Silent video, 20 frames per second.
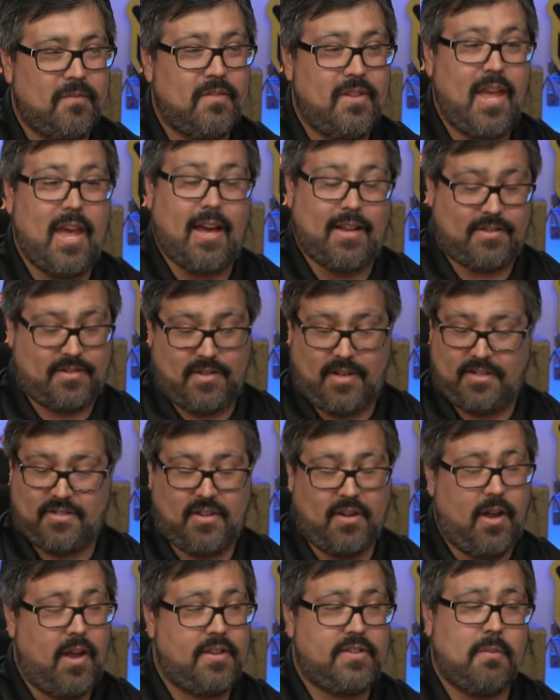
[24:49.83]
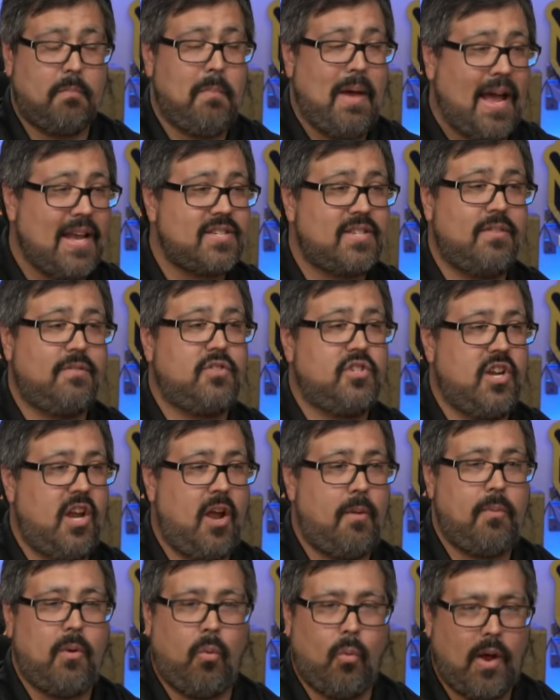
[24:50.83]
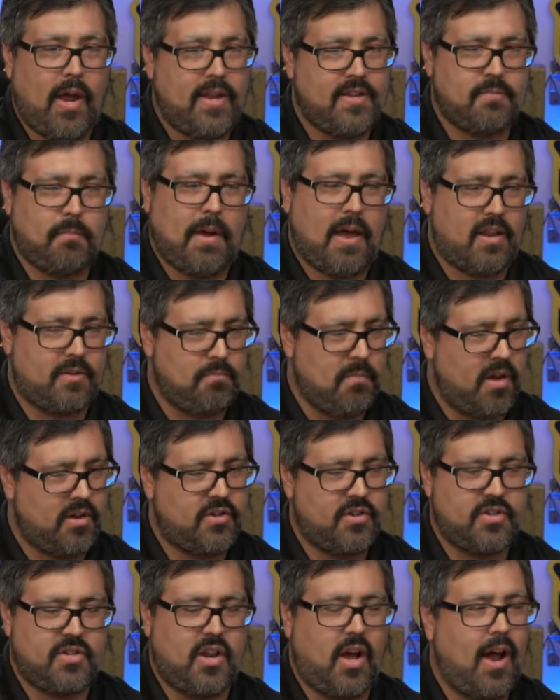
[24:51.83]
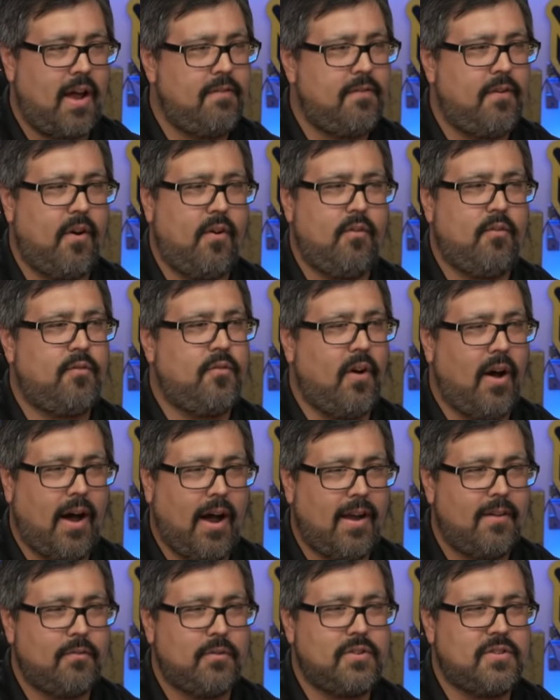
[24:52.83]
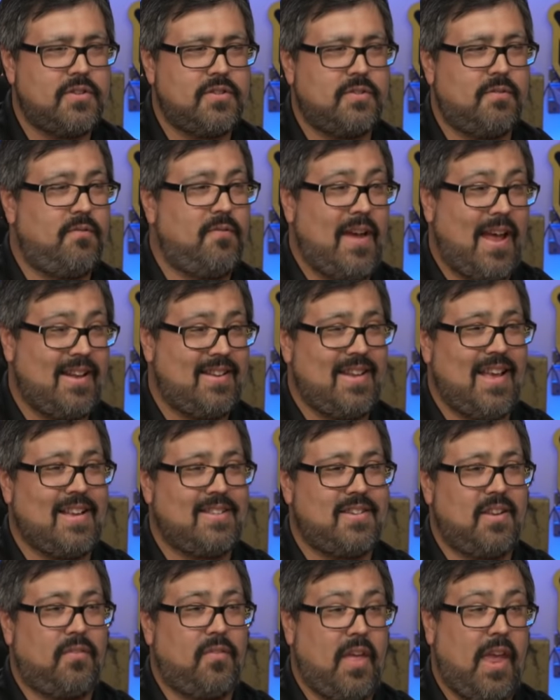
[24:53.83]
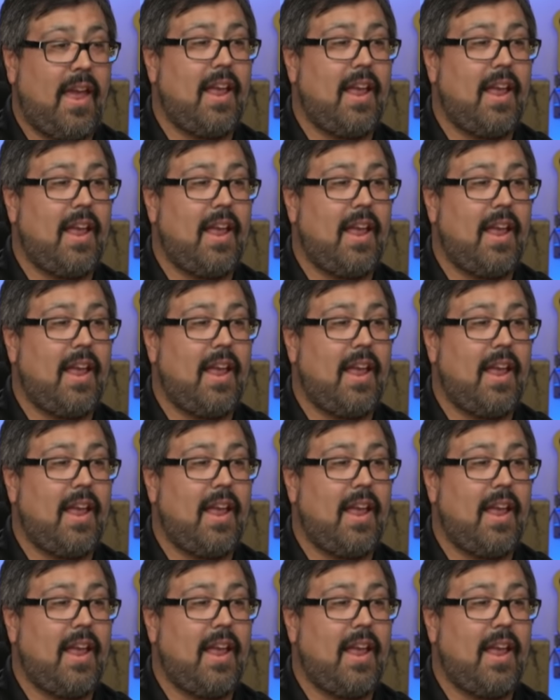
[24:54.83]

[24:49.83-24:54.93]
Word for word: Yes, is, it's a uh, it's a massive chip. It weighs about as much as an iPhone 5, which is a fantastic thing.